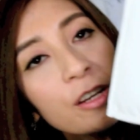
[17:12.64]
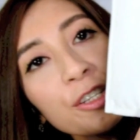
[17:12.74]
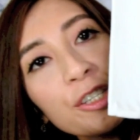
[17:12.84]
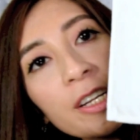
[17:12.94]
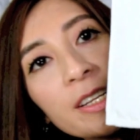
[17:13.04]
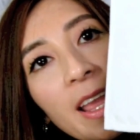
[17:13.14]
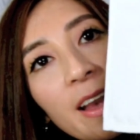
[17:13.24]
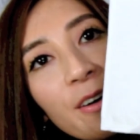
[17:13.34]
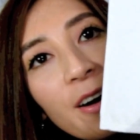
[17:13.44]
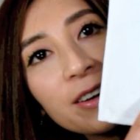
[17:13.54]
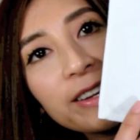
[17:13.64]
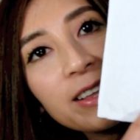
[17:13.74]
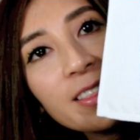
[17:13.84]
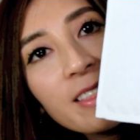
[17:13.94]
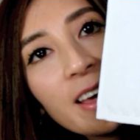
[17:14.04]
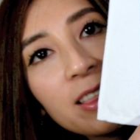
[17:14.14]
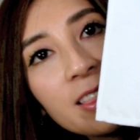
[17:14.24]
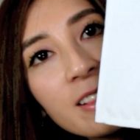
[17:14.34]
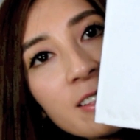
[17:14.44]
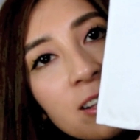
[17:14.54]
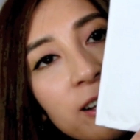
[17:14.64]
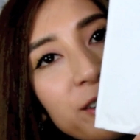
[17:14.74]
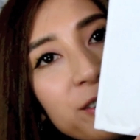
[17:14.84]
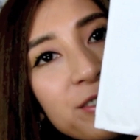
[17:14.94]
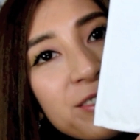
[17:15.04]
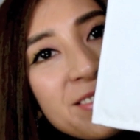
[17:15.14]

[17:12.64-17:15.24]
Chanel on it like so.